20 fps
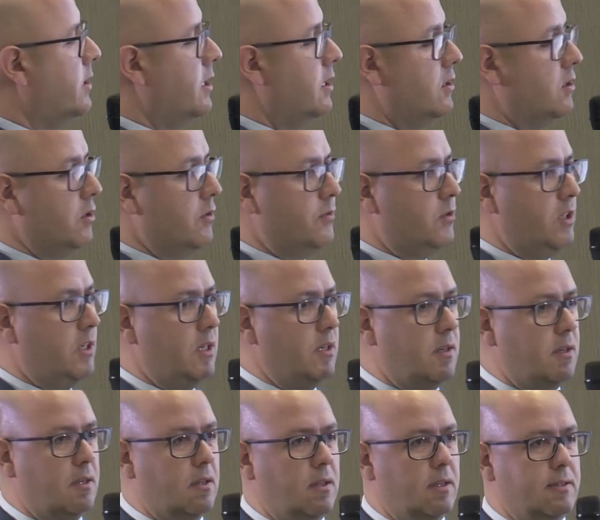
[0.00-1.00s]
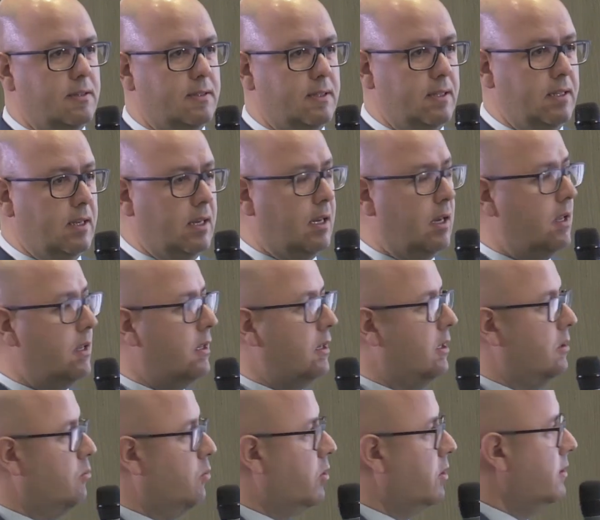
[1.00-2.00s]
the end of the year, Senegal
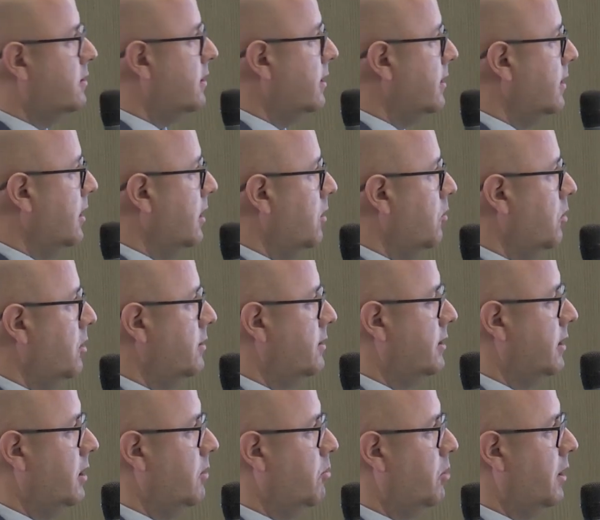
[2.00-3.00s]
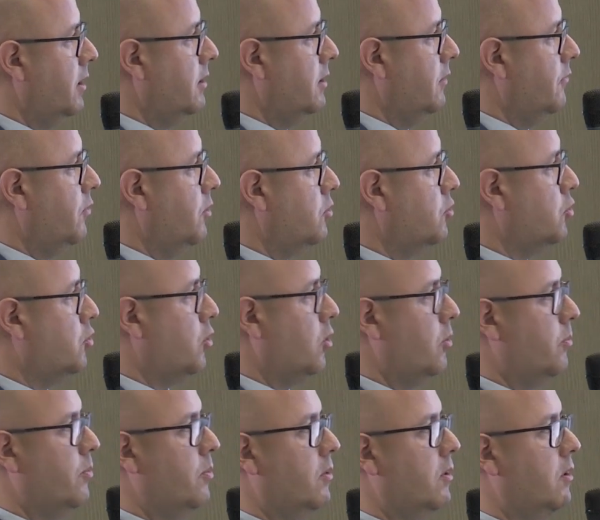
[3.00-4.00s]
and Mauritania will celebrate the first
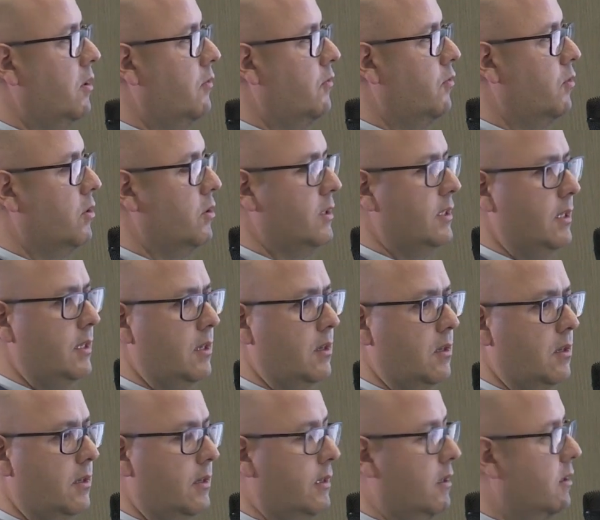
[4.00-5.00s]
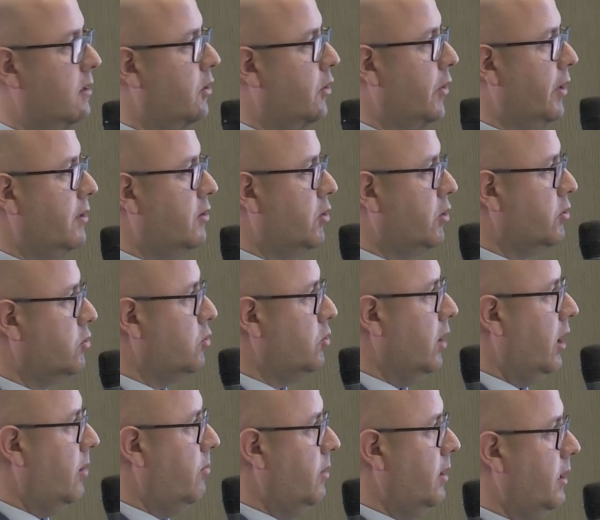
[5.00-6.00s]
drop for the Great
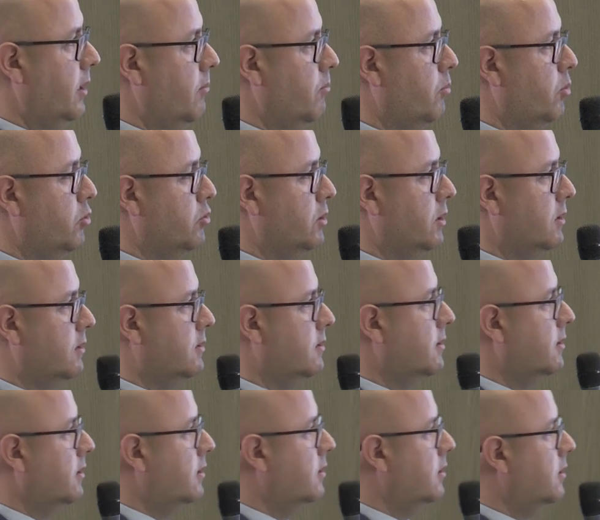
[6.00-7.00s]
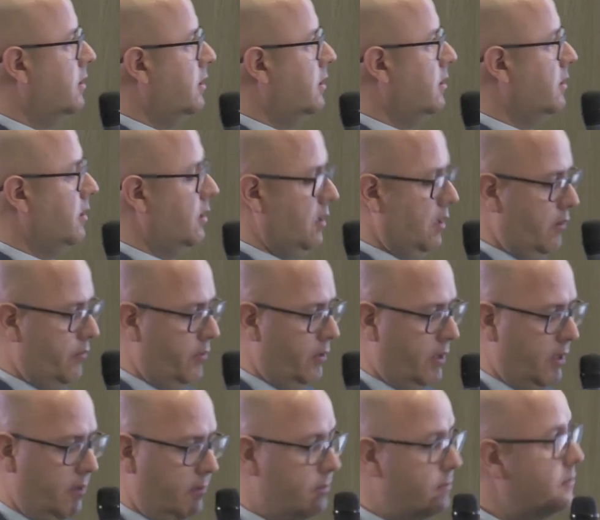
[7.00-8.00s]
Tortue Ahmeyim project in
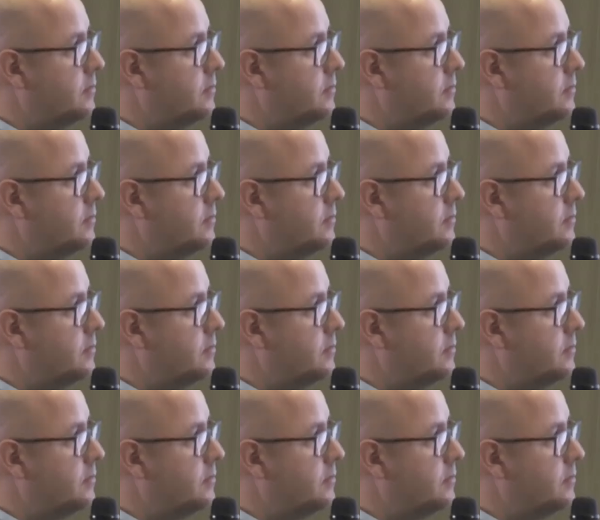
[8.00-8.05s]
Africa.